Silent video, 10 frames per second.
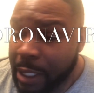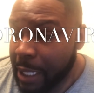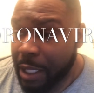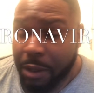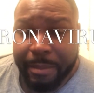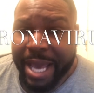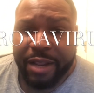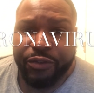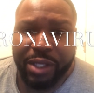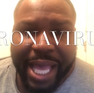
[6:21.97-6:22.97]
It don't matter
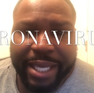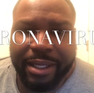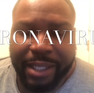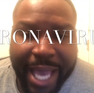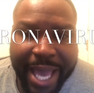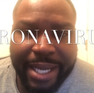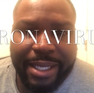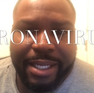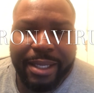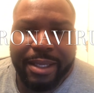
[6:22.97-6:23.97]
if you like it or not,
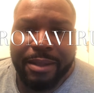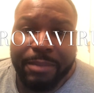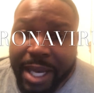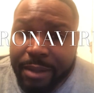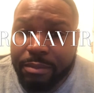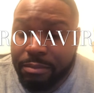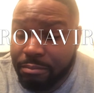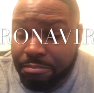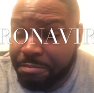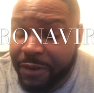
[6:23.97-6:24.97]
but
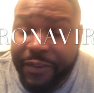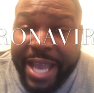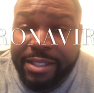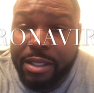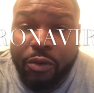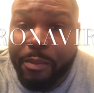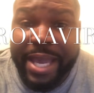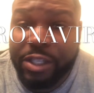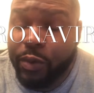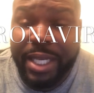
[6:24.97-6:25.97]
the fact still
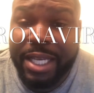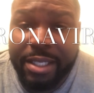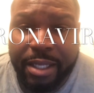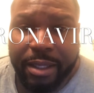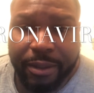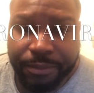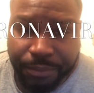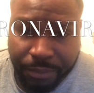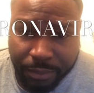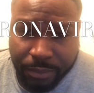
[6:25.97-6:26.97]
remains we need each other.
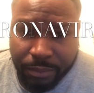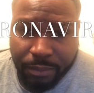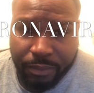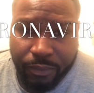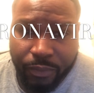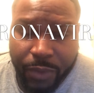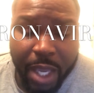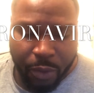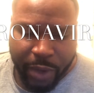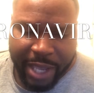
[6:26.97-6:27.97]

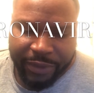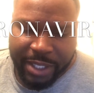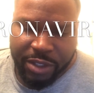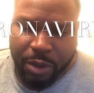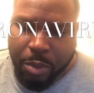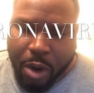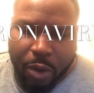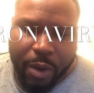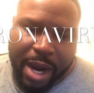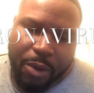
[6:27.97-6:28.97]
We have to get to a point
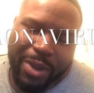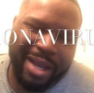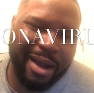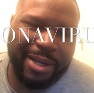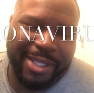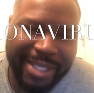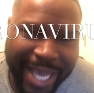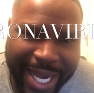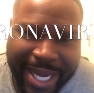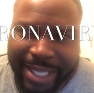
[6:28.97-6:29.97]
where we
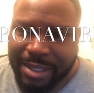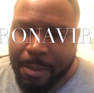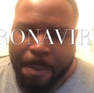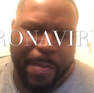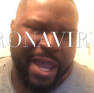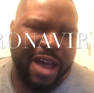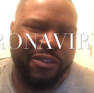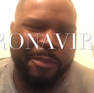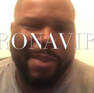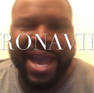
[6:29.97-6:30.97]
understand this and have
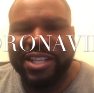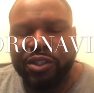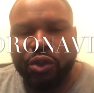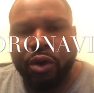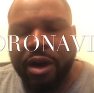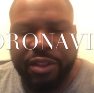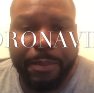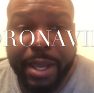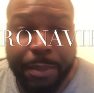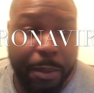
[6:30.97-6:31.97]
compassion toward other
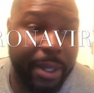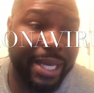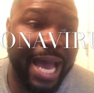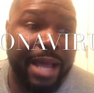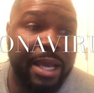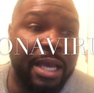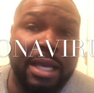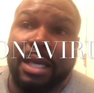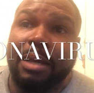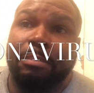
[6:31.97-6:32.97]
people, but not
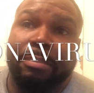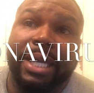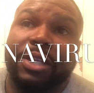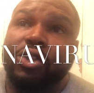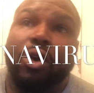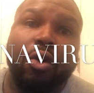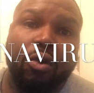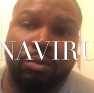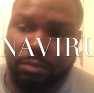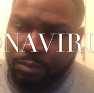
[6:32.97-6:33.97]
be so,